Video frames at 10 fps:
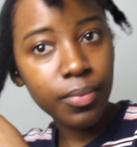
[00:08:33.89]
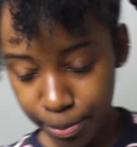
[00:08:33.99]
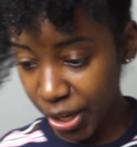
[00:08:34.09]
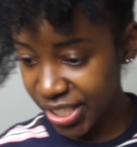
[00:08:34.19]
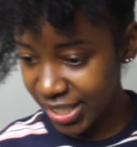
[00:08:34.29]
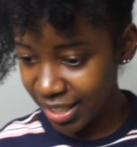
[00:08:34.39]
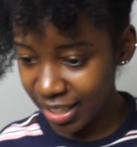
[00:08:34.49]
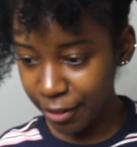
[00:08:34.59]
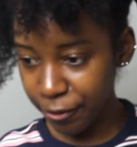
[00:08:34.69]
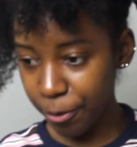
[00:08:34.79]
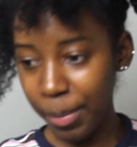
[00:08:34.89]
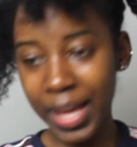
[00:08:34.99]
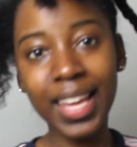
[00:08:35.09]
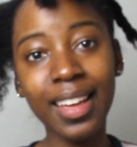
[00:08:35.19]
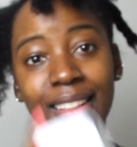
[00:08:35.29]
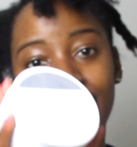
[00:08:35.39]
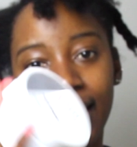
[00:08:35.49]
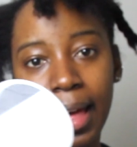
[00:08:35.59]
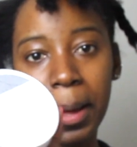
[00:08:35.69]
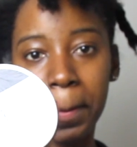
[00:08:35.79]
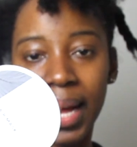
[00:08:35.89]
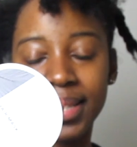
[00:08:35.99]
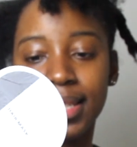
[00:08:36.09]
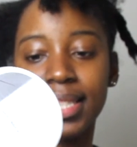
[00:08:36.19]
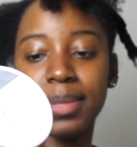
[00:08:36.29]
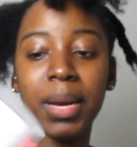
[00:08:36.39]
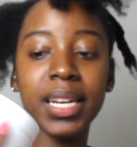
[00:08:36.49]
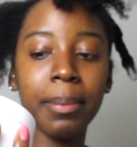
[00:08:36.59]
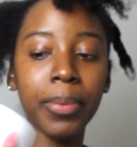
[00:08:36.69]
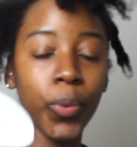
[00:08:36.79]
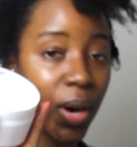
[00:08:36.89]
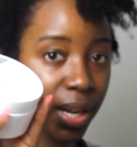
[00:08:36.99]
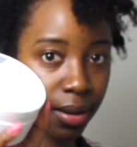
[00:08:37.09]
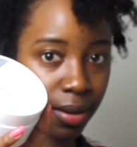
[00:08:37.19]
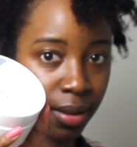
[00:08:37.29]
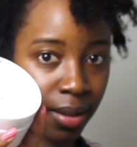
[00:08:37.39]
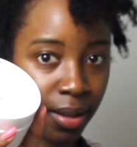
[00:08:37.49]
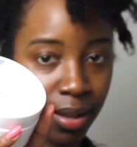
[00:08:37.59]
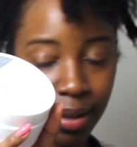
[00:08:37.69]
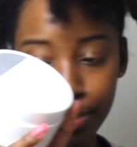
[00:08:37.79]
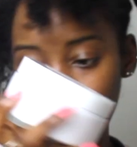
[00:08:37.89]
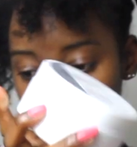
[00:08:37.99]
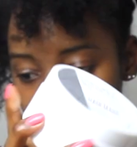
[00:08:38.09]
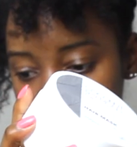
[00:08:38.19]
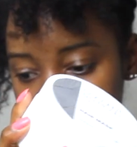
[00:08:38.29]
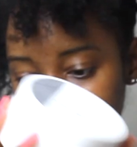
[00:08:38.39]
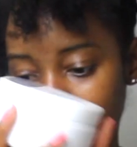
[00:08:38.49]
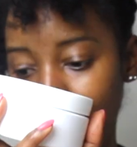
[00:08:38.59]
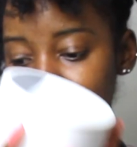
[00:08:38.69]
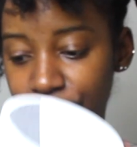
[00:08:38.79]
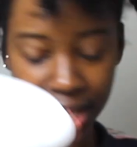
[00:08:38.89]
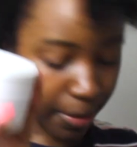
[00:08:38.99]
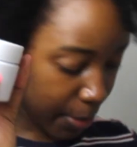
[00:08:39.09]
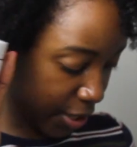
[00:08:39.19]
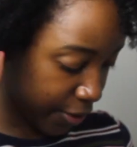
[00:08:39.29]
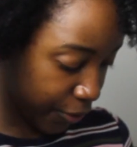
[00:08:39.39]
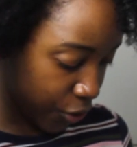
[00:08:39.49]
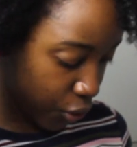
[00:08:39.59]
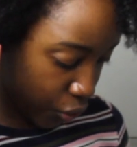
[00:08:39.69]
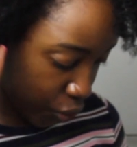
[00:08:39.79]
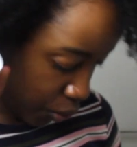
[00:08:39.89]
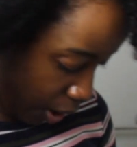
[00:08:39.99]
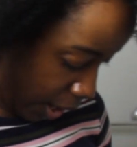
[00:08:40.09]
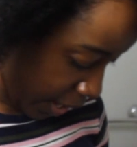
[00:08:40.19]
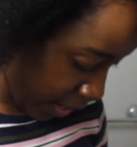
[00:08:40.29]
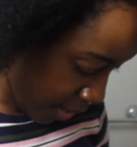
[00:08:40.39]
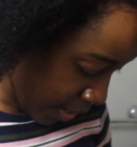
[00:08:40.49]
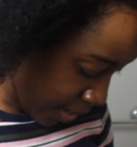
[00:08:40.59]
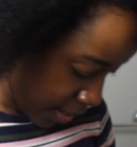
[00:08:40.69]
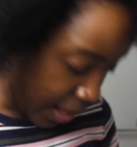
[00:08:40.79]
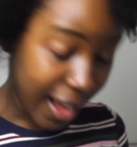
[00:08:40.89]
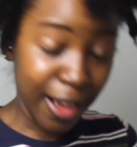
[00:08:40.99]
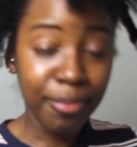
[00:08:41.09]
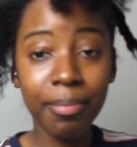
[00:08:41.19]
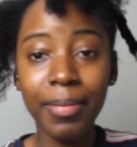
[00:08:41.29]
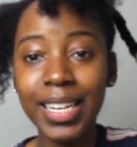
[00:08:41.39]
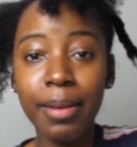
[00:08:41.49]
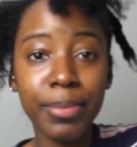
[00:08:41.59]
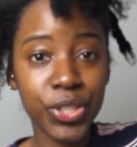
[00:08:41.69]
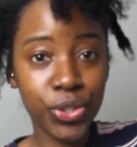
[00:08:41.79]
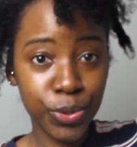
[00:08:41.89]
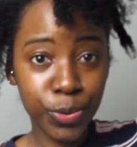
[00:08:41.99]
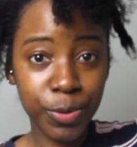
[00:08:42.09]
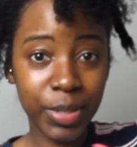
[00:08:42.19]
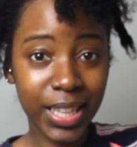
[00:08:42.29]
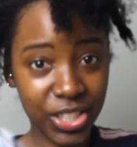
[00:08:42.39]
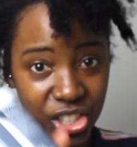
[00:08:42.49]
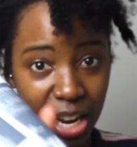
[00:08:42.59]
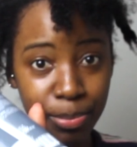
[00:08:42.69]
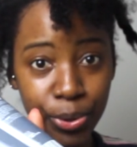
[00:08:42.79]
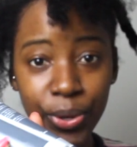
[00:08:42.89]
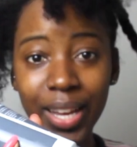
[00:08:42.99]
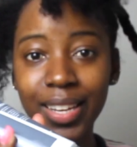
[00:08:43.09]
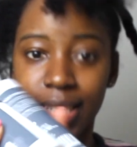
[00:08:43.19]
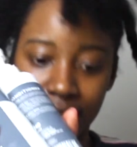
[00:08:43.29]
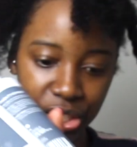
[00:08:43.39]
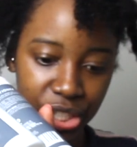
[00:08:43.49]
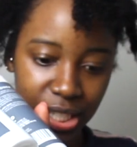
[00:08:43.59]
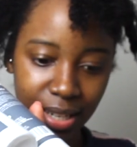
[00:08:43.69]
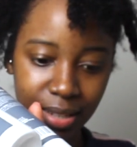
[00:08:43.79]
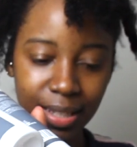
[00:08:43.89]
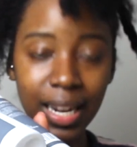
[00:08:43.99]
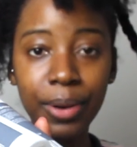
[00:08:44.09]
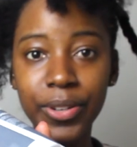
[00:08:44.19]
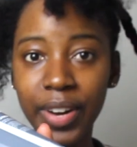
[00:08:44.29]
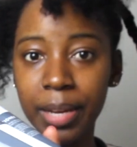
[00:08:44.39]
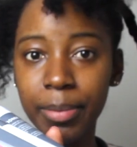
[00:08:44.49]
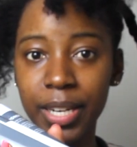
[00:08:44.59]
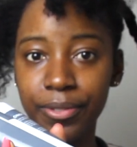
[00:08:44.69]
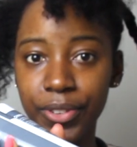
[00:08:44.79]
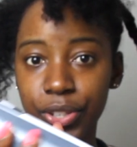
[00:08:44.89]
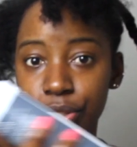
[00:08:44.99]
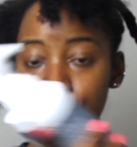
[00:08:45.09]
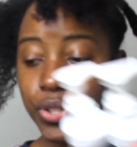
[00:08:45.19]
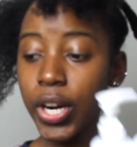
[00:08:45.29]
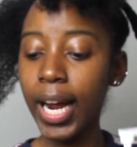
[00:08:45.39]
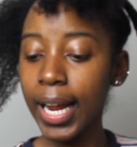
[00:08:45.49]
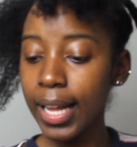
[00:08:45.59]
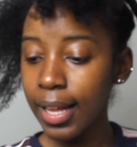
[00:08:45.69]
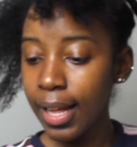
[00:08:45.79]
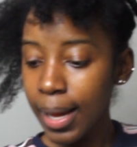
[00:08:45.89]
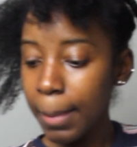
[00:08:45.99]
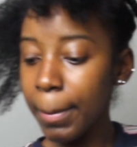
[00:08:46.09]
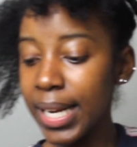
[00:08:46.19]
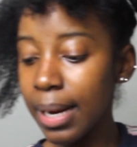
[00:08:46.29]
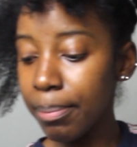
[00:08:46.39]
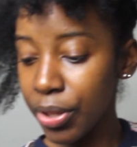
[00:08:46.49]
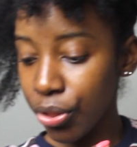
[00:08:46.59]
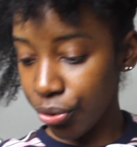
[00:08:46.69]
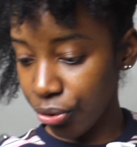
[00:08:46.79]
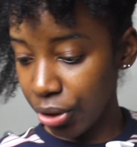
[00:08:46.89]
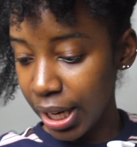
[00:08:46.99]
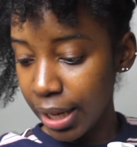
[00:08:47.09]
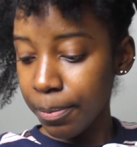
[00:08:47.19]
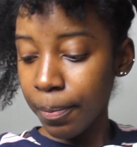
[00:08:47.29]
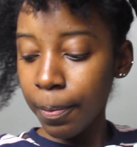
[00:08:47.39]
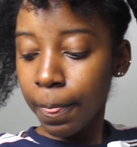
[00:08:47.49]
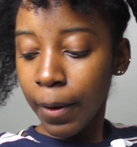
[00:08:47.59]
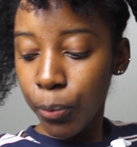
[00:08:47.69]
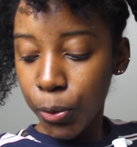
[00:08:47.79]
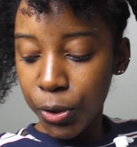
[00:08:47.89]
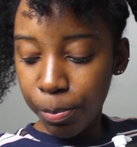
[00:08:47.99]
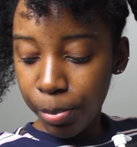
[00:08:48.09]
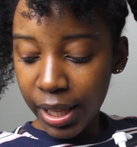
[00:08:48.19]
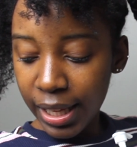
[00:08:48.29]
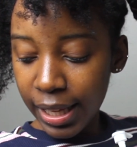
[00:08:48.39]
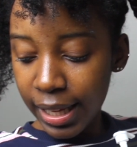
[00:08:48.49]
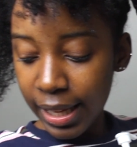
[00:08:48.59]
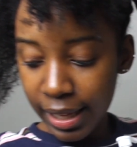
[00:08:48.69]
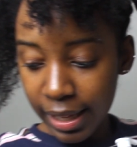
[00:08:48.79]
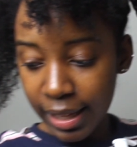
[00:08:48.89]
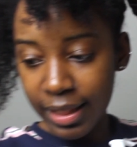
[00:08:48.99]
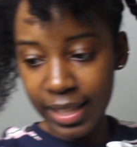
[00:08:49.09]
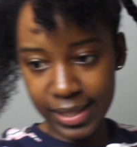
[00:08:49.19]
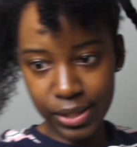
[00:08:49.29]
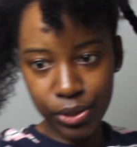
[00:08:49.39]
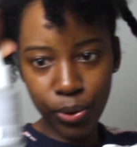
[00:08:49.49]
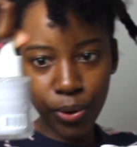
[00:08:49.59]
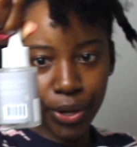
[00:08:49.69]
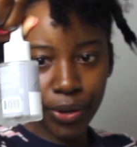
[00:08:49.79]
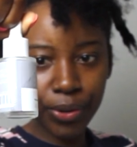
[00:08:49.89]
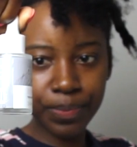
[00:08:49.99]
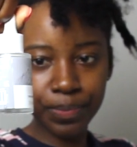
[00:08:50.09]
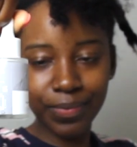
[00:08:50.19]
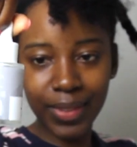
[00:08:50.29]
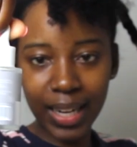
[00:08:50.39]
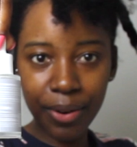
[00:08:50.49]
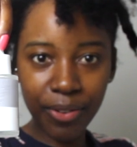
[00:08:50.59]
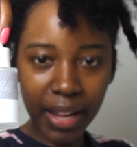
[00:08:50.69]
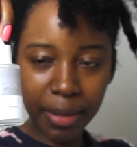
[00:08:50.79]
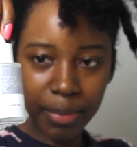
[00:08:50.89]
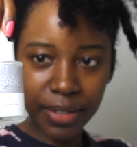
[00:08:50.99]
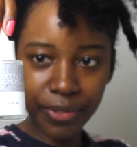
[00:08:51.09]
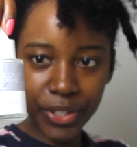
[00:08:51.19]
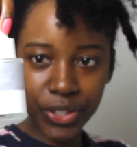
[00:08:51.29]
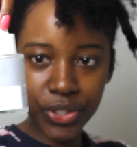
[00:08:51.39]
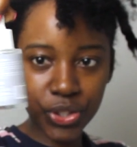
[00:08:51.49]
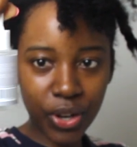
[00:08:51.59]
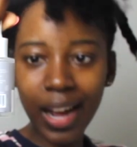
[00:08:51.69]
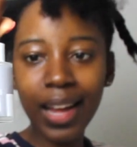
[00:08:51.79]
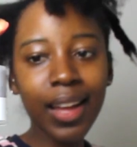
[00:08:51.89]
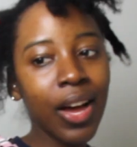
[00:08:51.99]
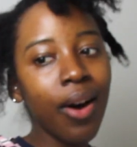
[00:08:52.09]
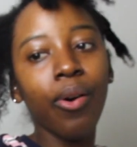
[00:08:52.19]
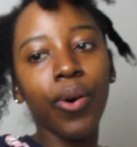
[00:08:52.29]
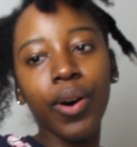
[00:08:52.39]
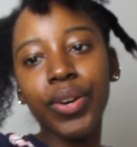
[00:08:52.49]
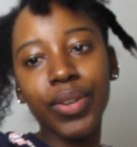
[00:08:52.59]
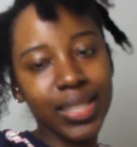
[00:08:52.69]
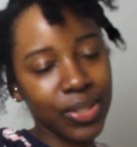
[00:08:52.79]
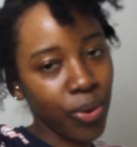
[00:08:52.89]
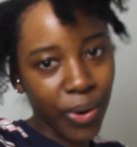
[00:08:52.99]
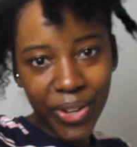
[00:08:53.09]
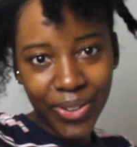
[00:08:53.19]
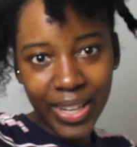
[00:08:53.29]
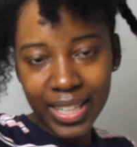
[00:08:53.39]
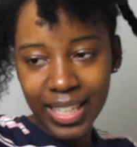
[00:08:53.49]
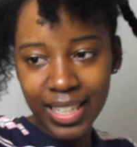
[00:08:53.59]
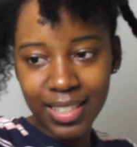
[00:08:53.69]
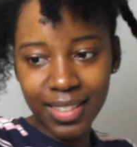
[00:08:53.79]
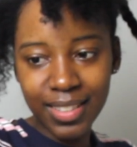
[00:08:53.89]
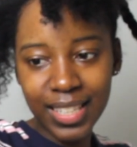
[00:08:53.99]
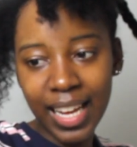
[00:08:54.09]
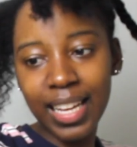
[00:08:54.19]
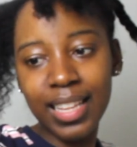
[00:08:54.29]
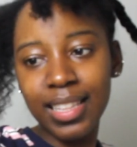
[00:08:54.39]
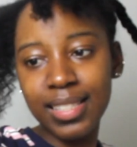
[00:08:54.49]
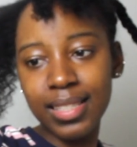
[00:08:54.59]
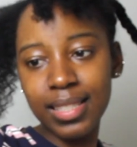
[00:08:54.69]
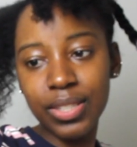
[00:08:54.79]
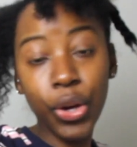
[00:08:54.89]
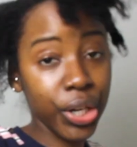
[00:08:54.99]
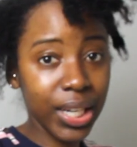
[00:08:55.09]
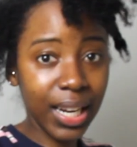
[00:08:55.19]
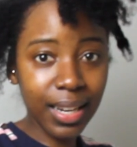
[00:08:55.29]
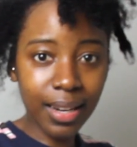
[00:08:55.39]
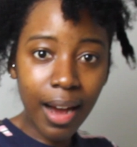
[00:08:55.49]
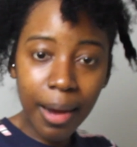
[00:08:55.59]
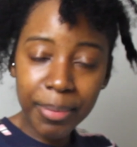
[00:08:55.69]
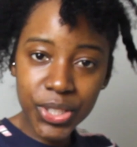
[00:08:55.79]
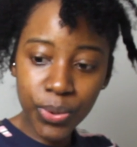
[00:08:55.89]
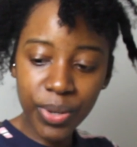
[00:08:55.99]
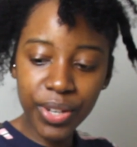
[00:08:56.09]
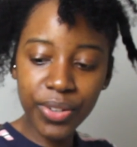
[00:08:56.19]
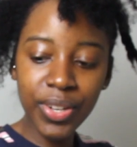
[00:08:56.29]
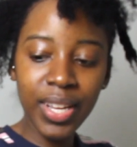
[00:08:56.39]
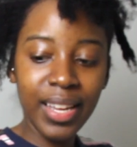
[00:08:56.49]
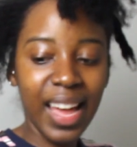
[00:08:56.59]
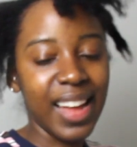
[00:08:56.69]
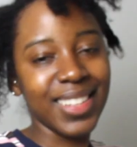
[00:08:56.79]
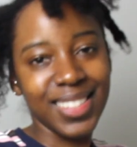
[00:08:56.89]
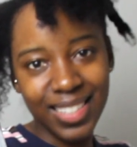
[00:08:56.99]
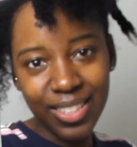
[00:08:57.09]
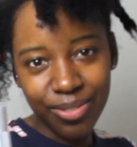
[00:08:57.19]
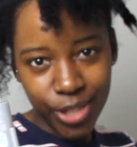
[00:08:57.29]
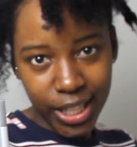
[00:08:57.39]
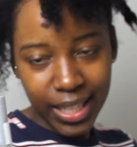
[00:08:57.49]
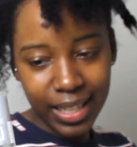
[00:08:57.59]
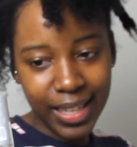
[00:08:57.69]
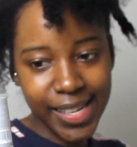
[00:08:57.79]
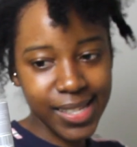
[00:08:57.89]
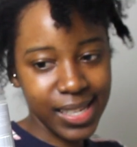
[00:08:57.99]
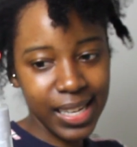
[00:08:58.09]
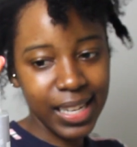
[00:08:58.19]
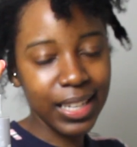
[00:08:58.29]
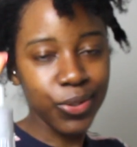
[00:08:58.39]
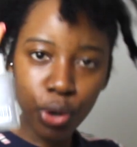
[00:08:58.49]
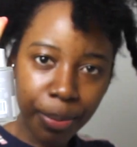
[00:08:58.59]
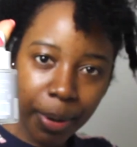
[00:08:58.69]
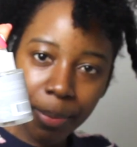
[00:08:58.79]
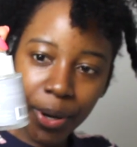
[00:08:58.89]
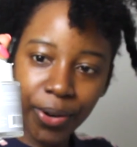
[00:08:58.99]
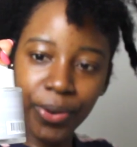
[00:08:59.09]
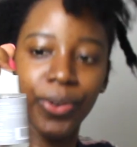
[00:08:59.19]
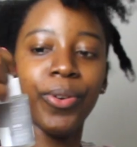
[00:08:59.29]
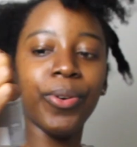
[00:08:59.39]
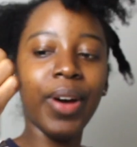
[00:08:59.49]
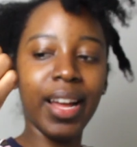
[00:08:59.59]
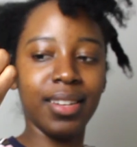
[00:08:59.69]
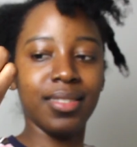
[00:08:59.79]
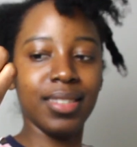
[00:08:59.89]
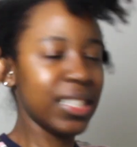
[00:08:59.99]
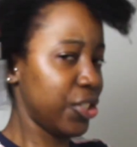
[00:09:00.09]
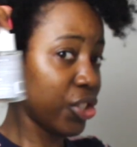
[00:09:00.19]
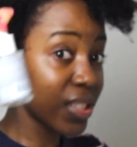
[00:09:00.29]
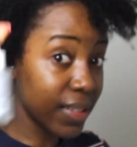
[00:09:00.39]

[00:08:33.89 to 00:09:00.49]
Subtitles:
Personally, for me, the hair mask is my #1 product that I would recommend for you to try. My #2 would be the shampoo and conditioner that I would recommend for you to try. My #3 would be this oil that I would recommend for you to try. Oil is oil at the end of the day, and this is coconut and almond oil, and it's in a really easy dropper bottle, and it's just